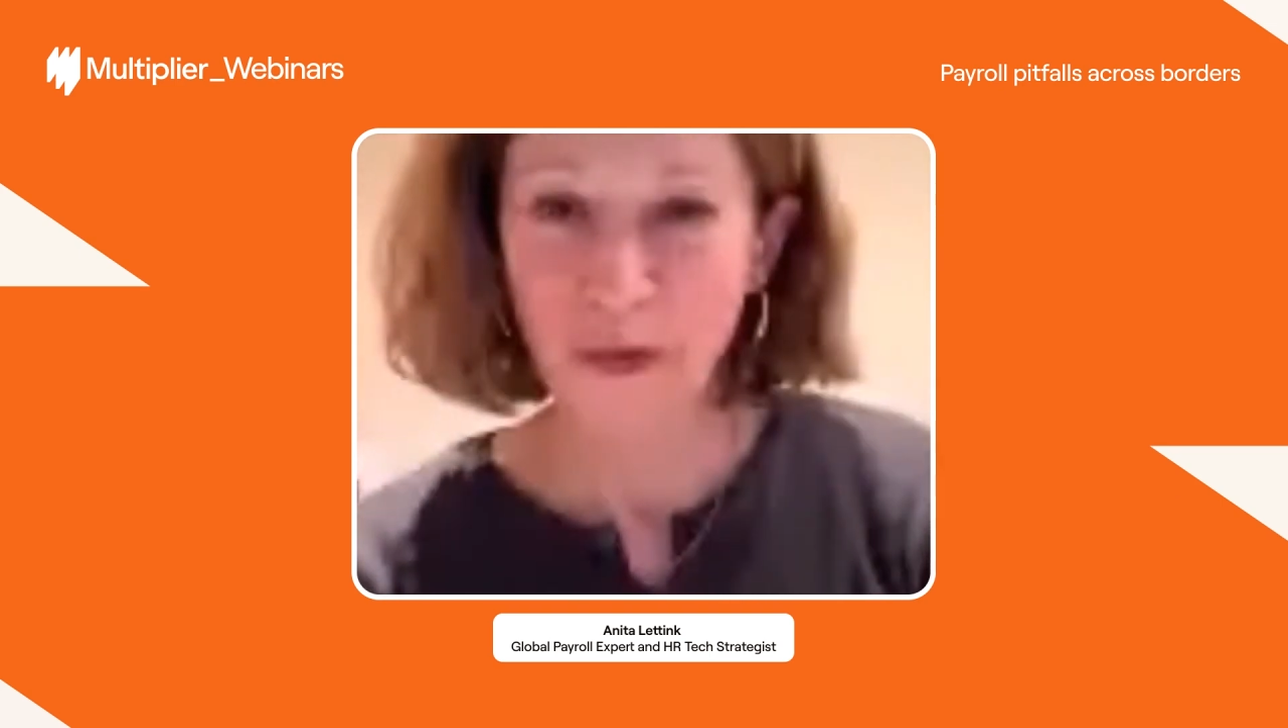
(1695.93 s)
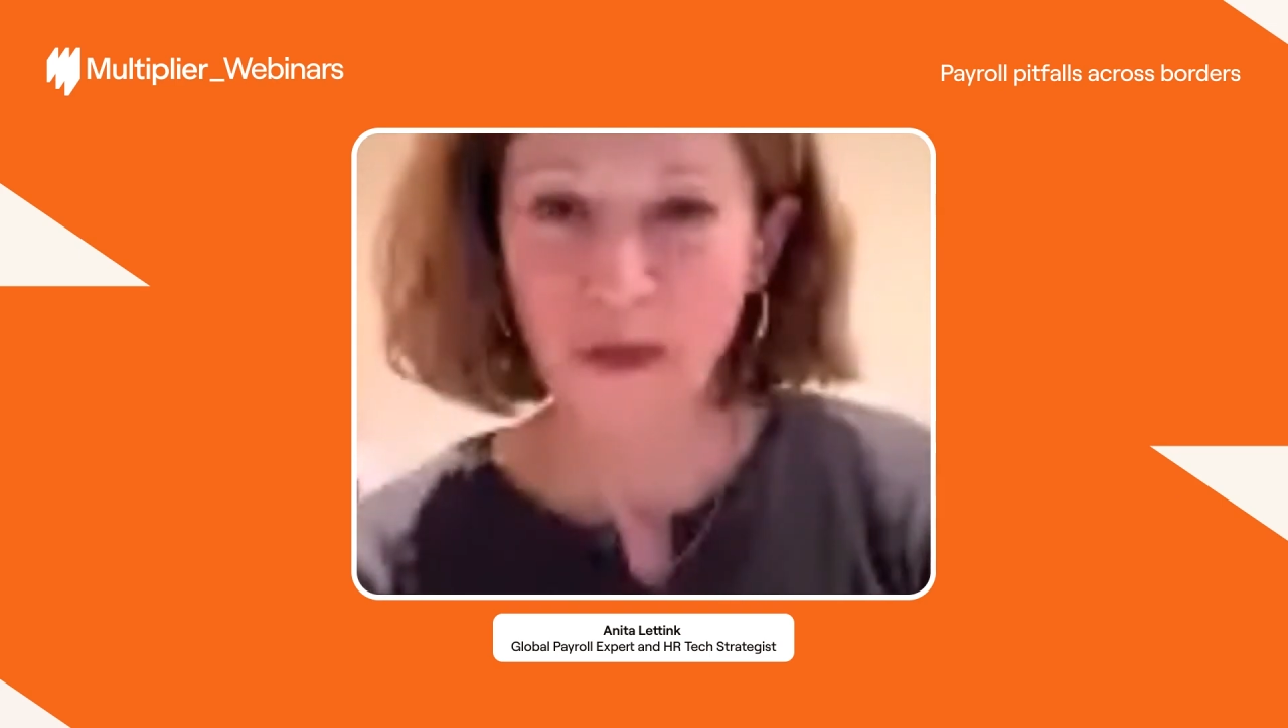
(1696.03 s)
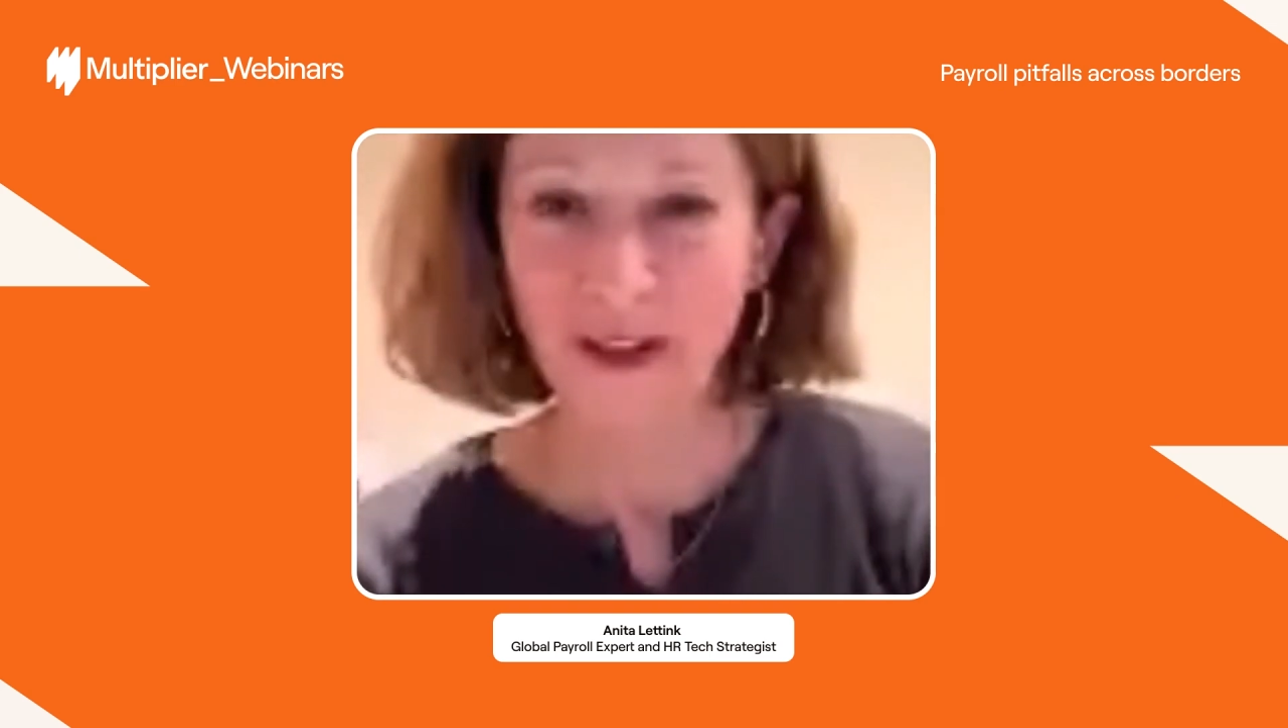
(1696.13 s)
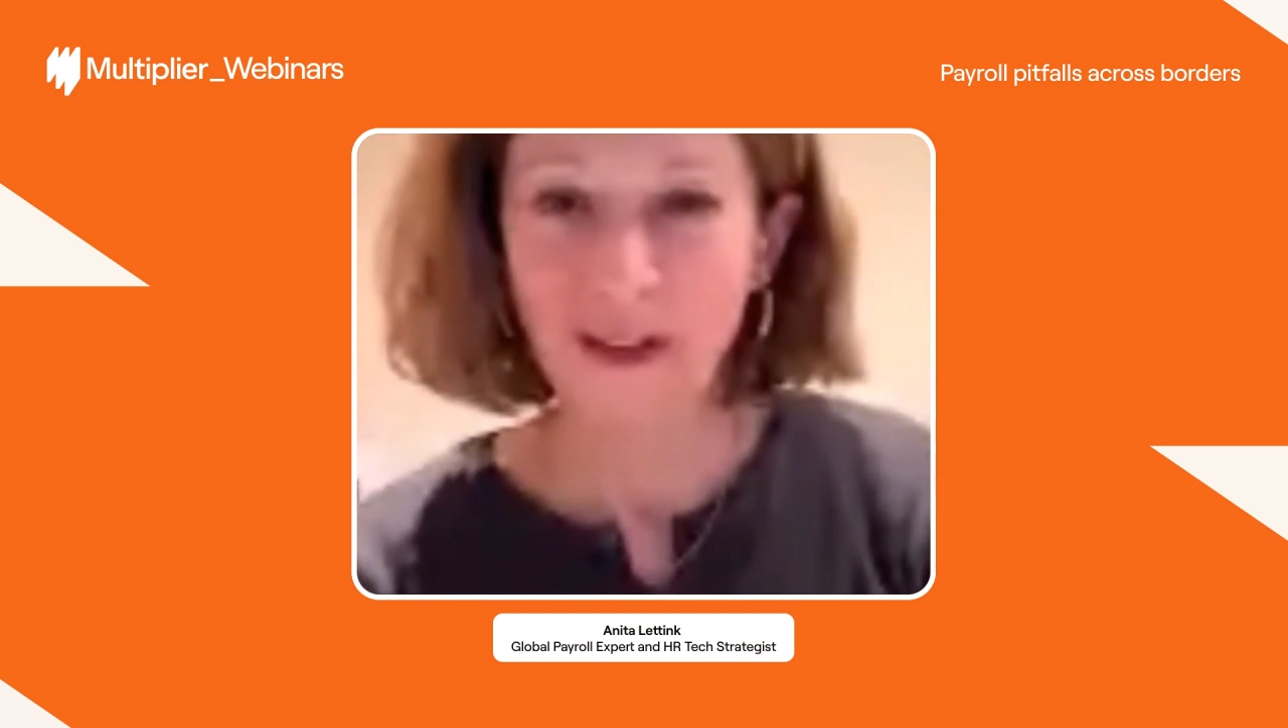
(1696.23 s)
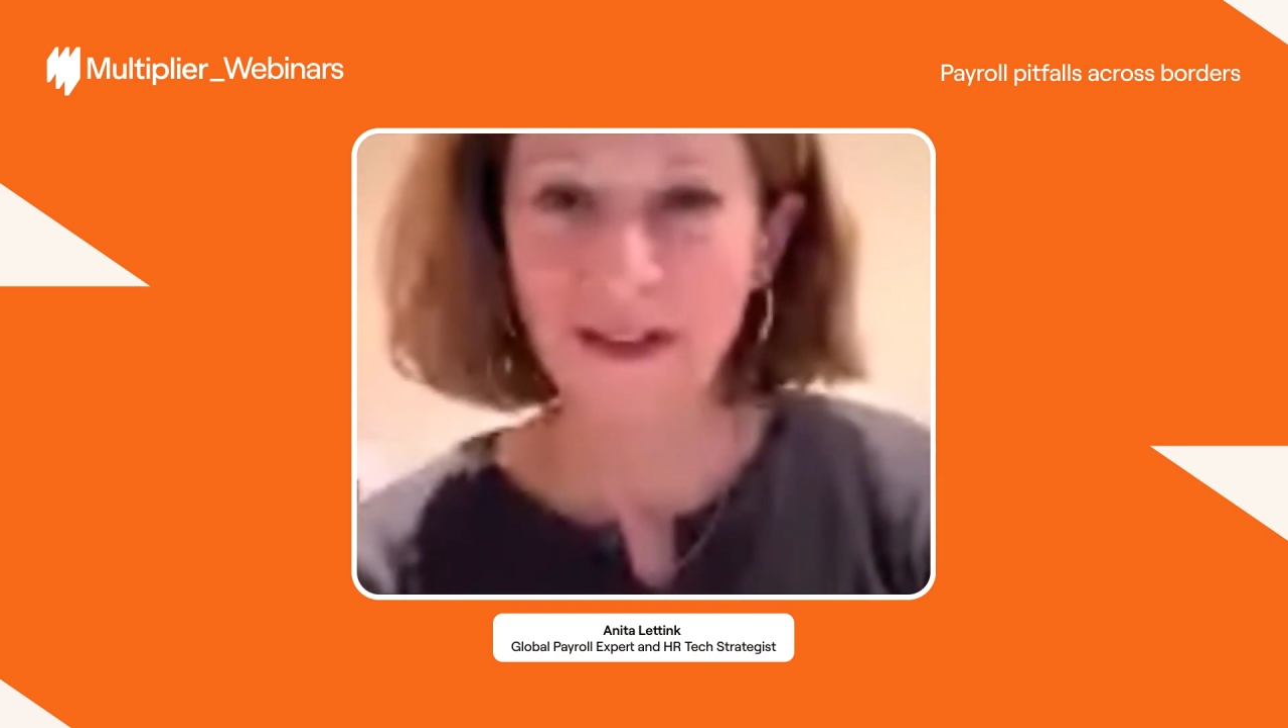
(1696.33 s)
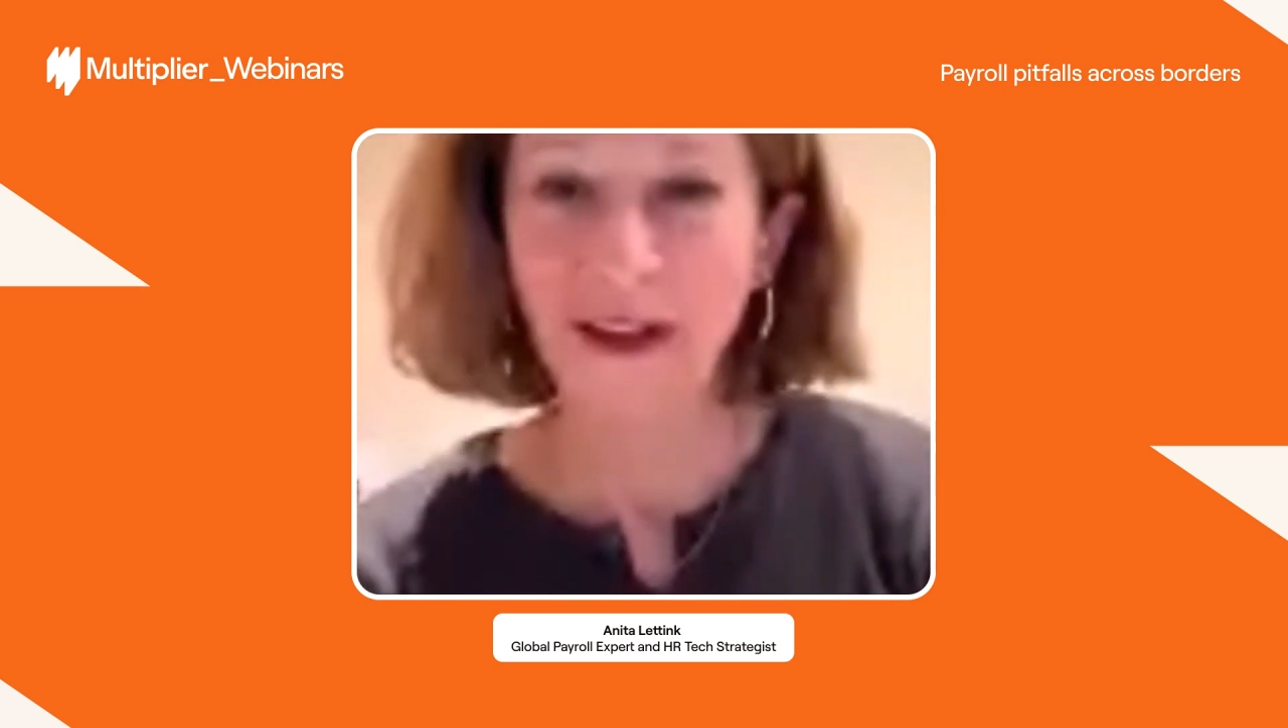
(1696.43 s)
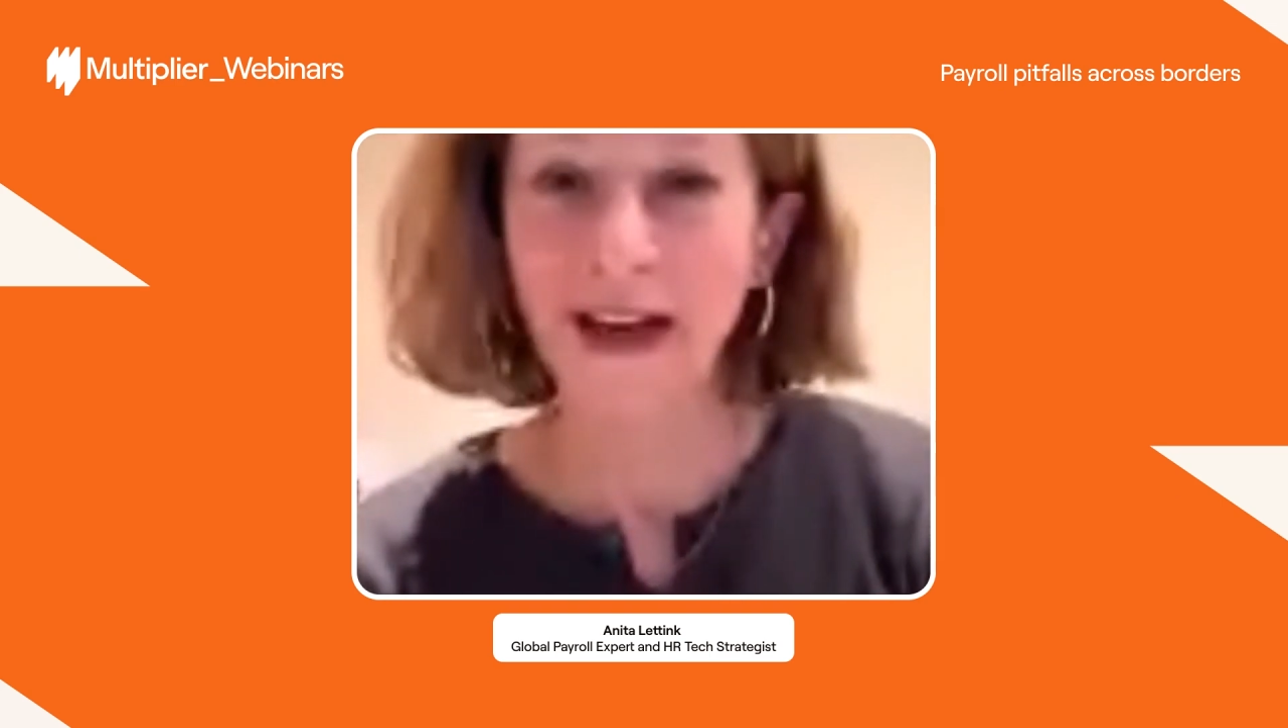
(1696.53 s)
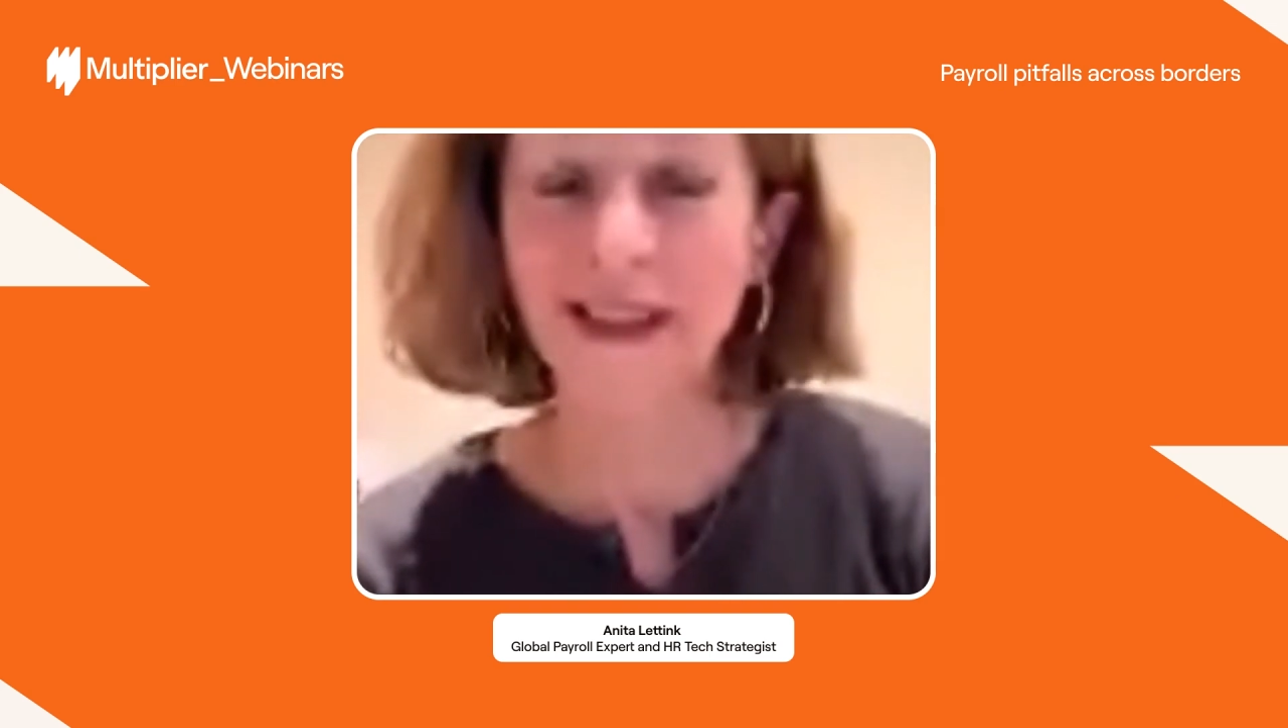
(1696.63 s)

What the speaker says: for a